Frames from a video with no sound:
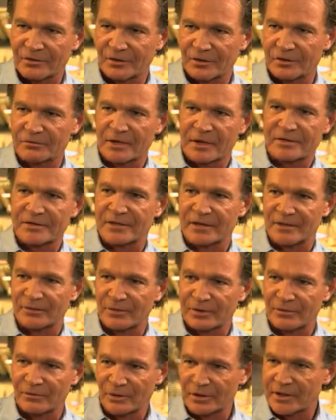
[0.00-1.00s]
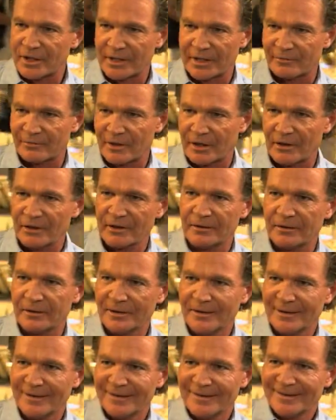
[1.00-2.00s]
told Roxanne we weren't getting married,
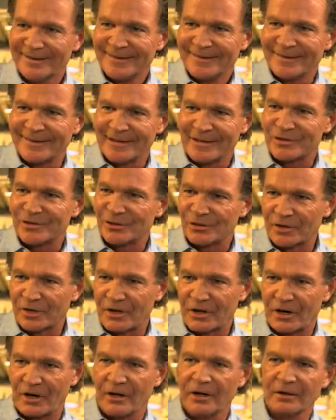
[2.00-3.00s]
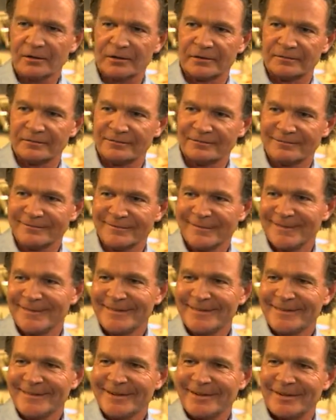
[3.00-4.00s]
and I sold the car
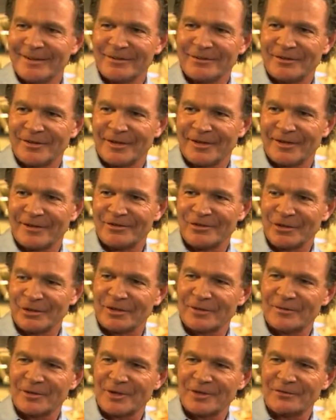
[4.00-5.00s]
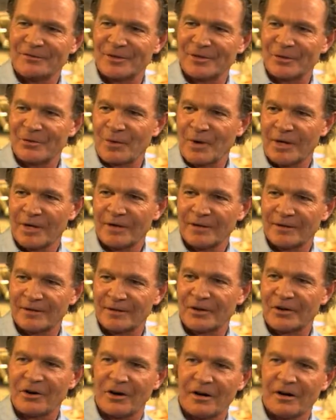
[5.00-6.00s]
and took the money for the wedding and
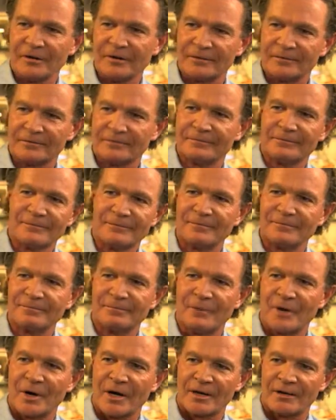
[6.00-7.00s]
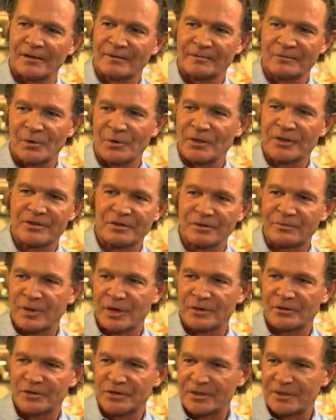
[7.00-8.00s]
the car and bought a 1/3
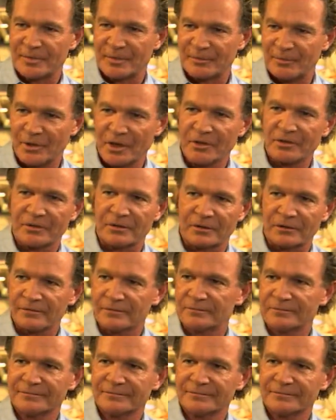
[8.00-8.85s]
partnership at Pronto.